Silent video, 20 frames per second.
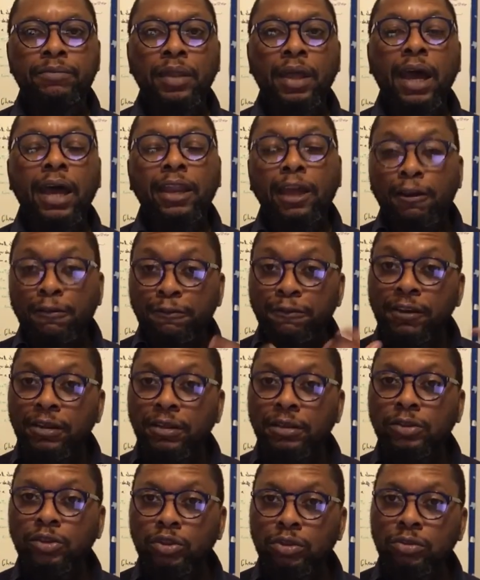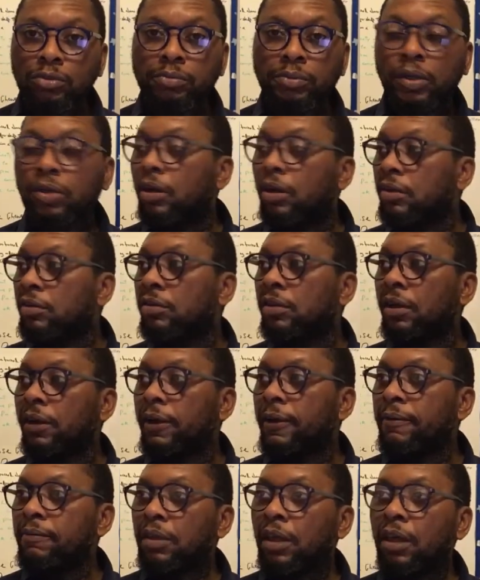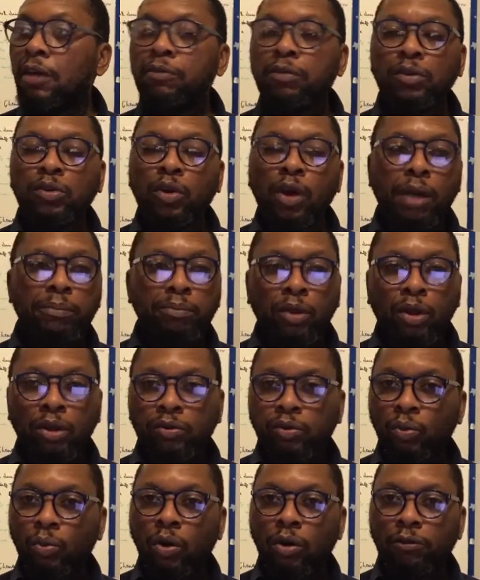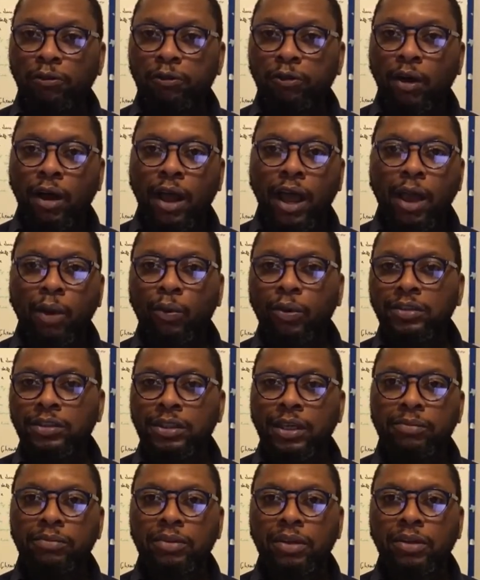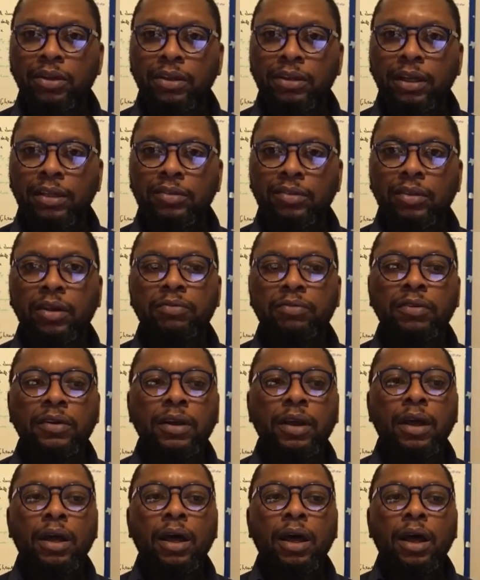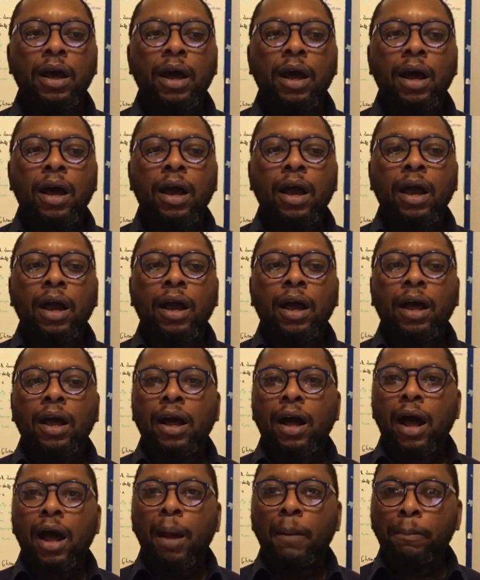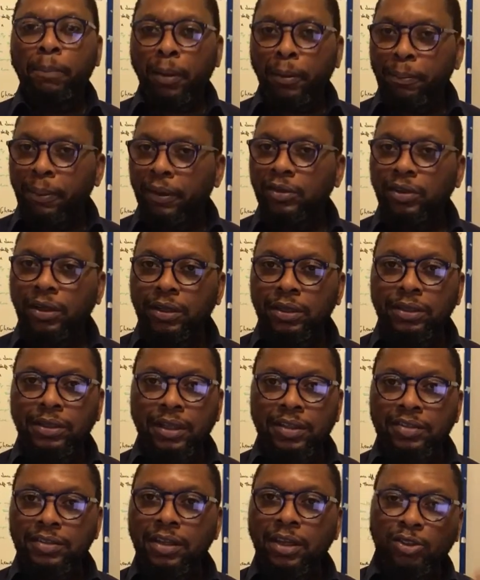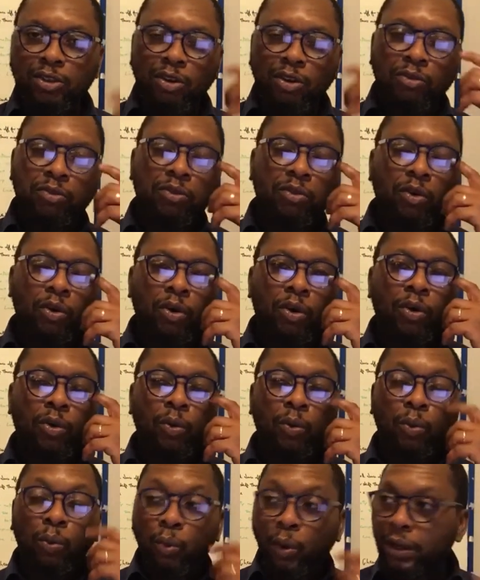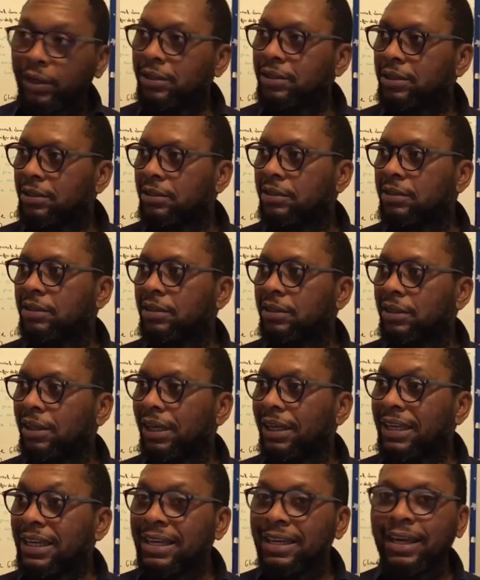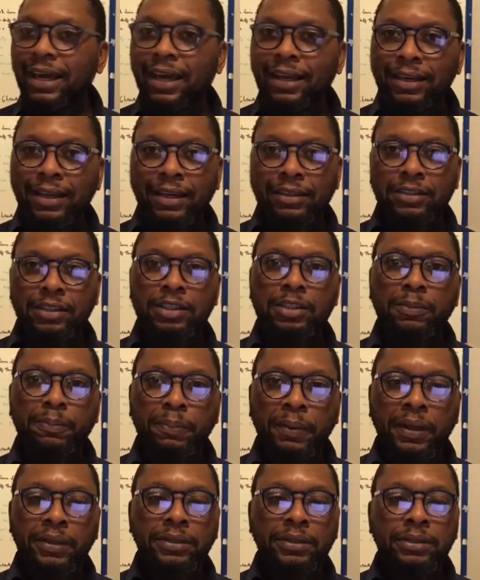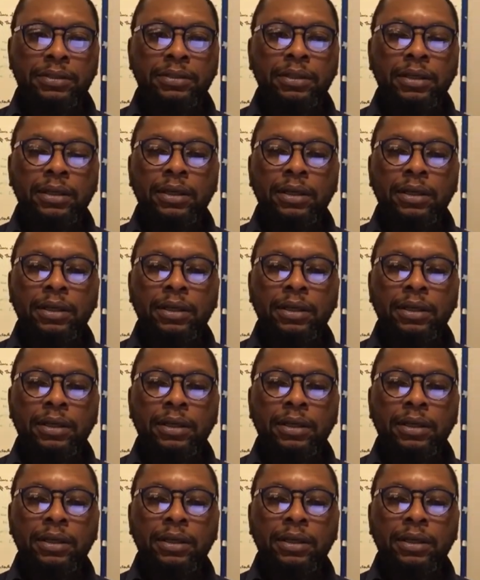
And I feel it too because even though I'm not one for high watch times and all that stuff, I'm perpetually in a state of waiting, eagerly anticipating